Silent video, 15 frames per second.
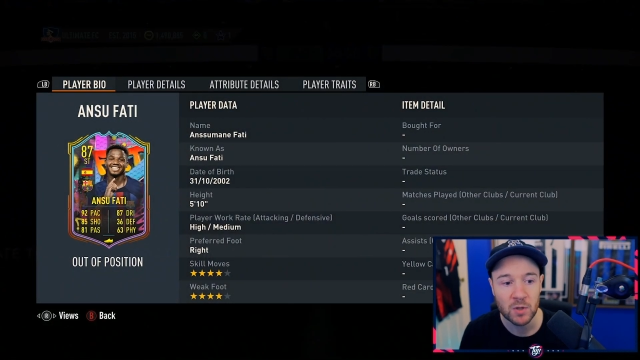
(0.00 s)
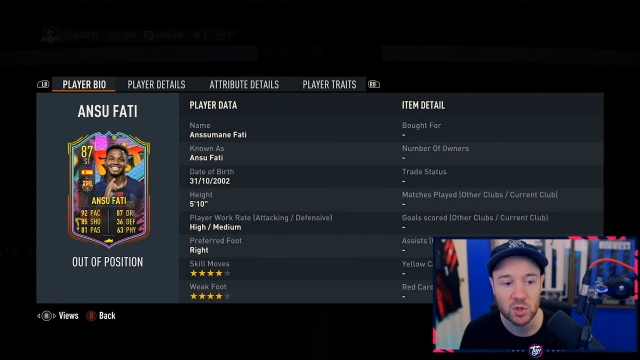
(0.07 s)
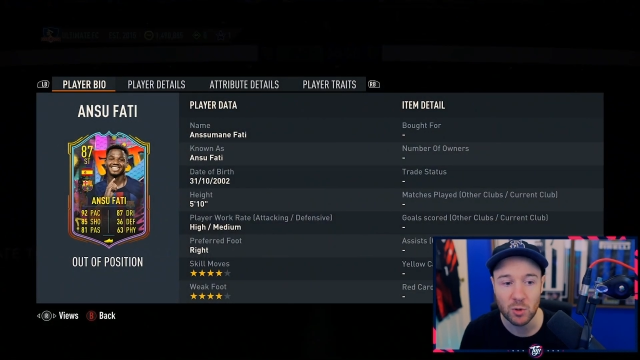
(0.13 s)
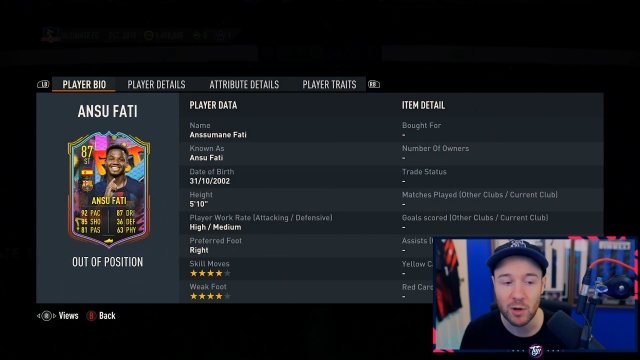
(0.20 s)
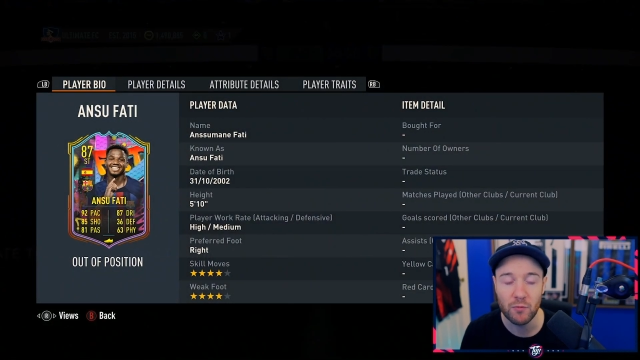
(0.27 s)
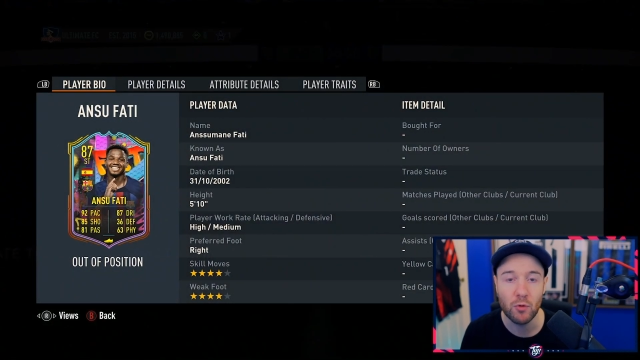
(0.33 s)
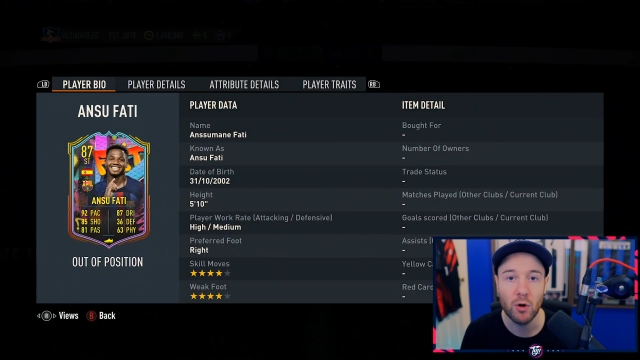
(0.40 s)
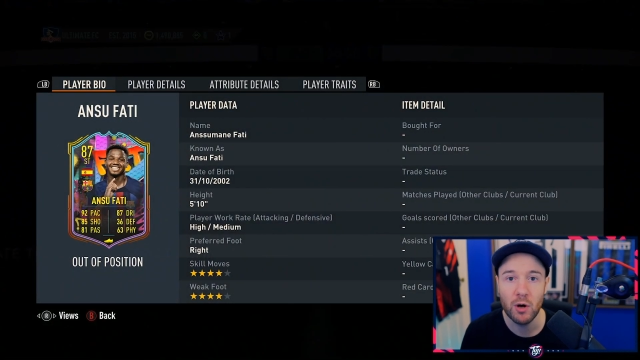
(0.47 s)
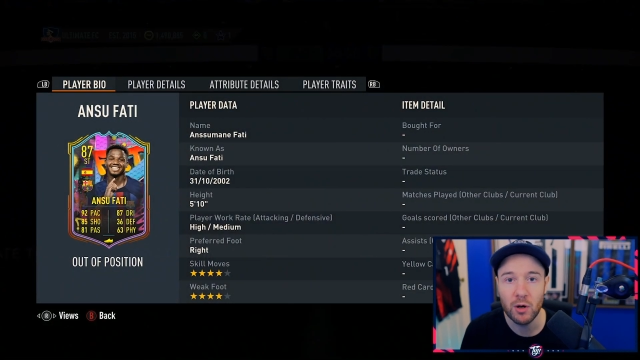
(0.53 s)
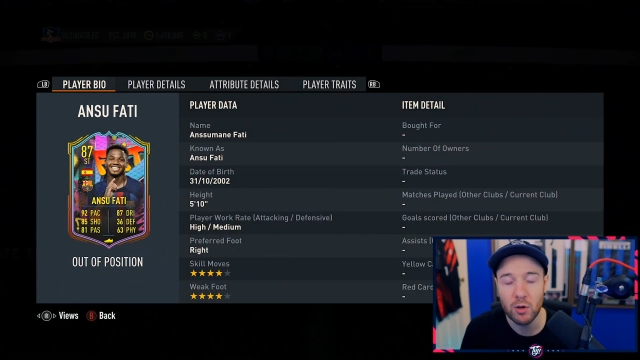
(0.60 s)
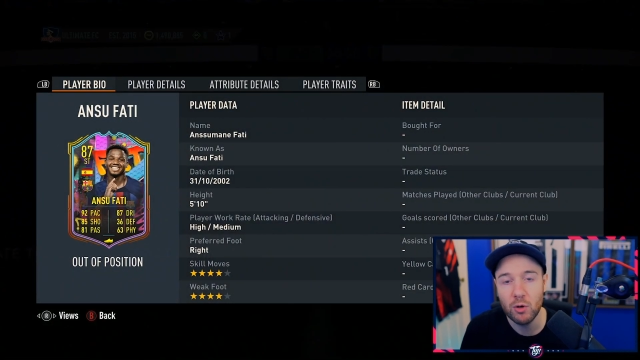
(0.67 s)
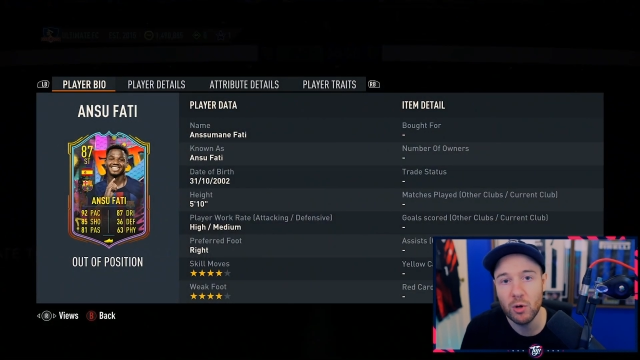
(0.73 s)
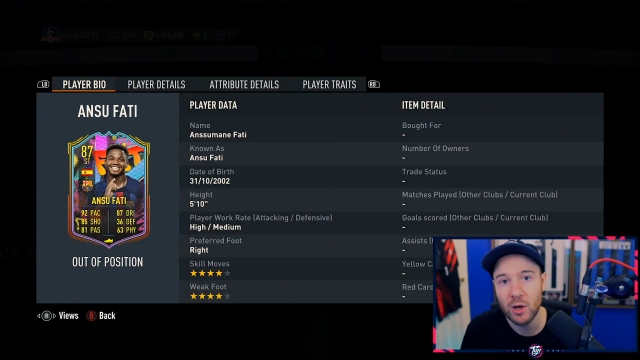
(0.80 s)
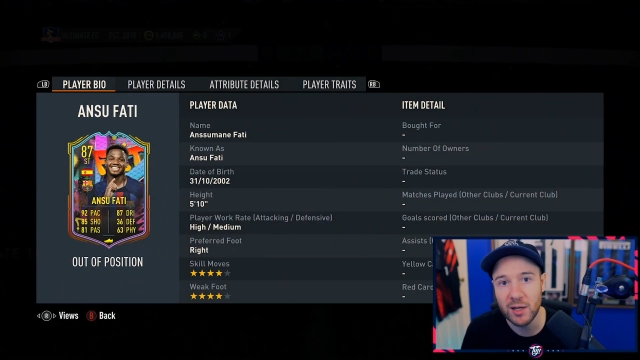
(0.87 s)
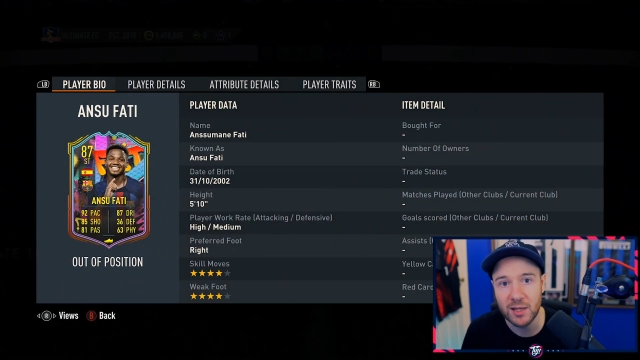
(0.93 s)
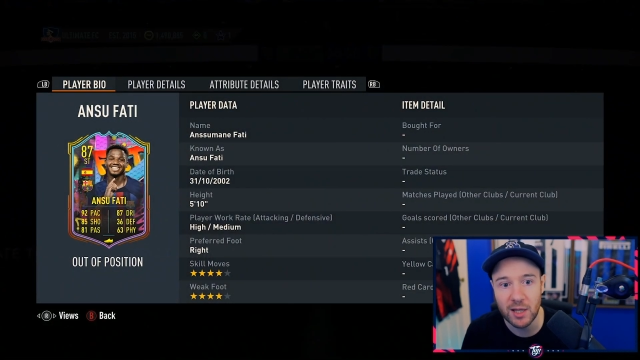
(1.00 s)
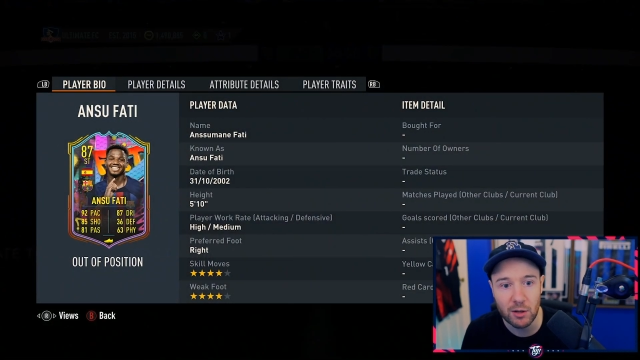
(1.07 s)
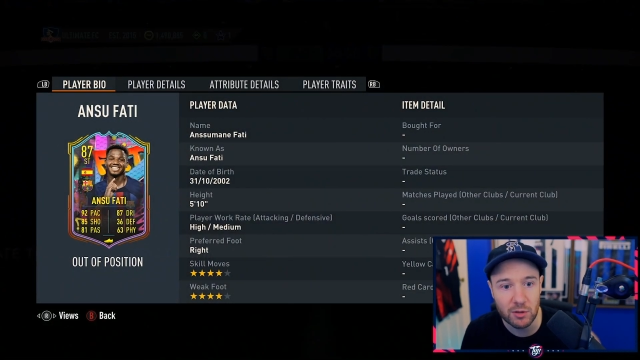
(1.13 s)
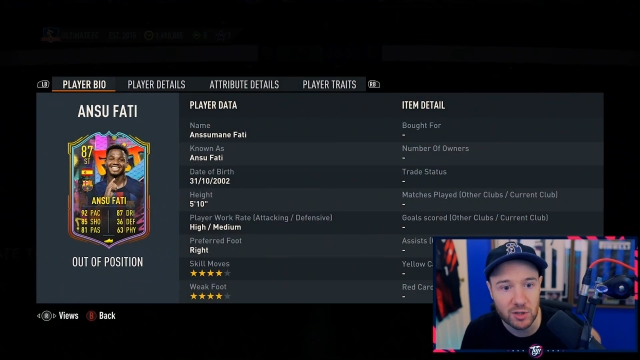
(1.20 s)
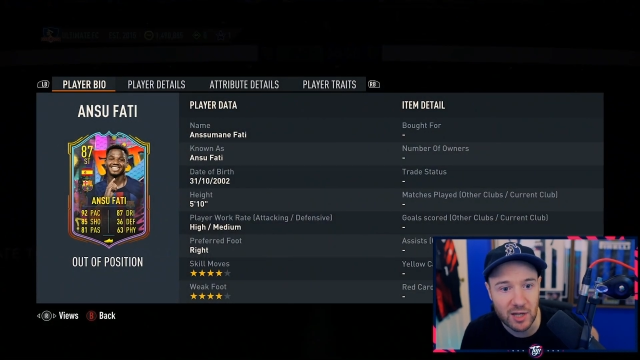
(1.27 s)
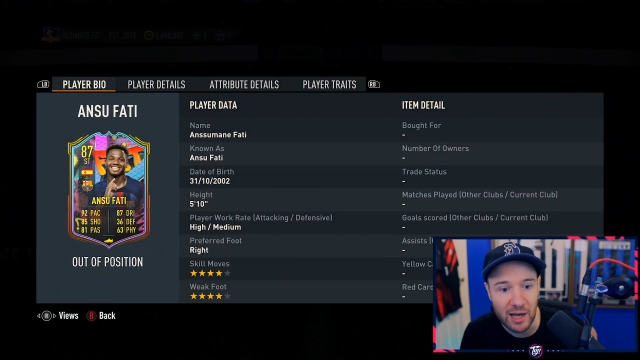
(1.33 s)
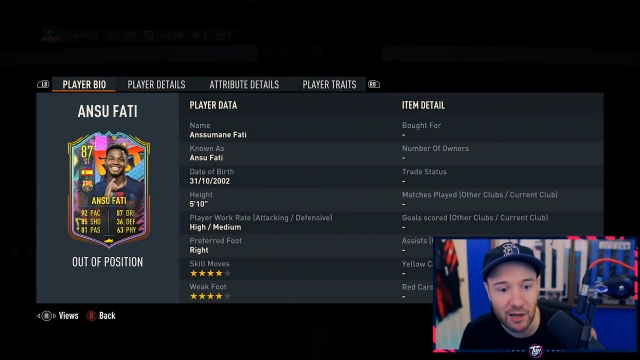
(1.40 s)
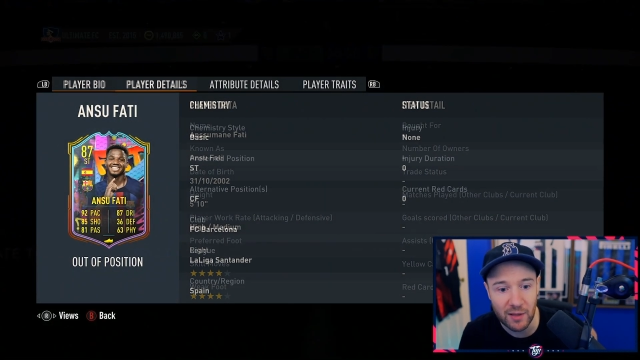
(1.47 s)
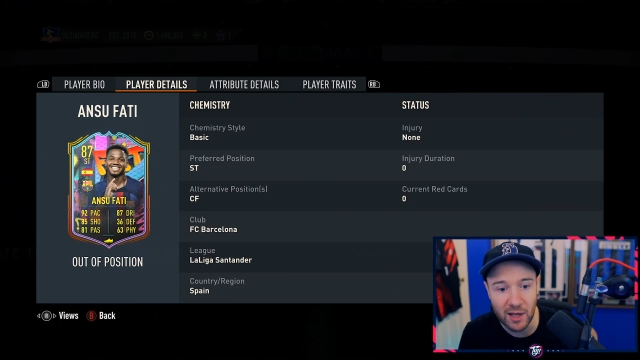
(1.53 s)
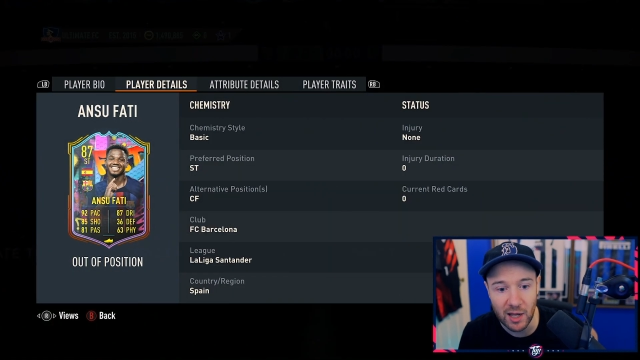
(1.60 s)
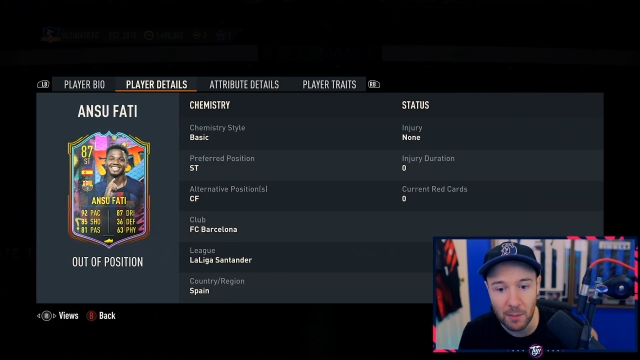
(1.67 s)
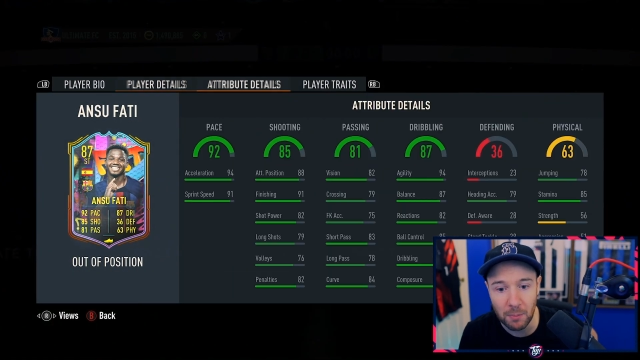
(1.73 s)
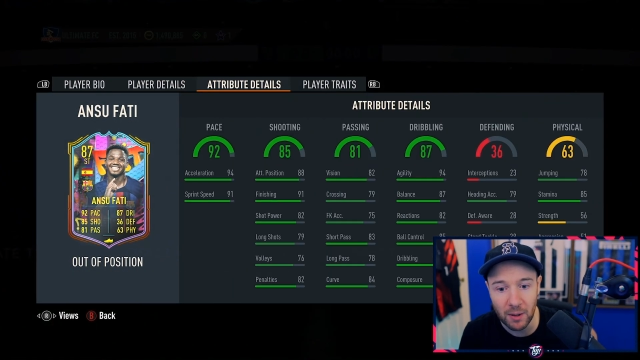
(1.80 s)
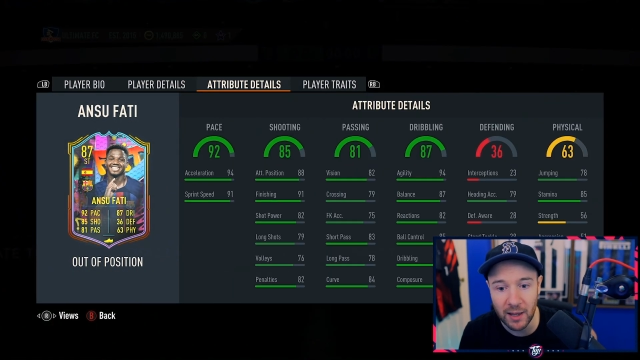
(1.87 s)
So I've got a good idea as to how they're going to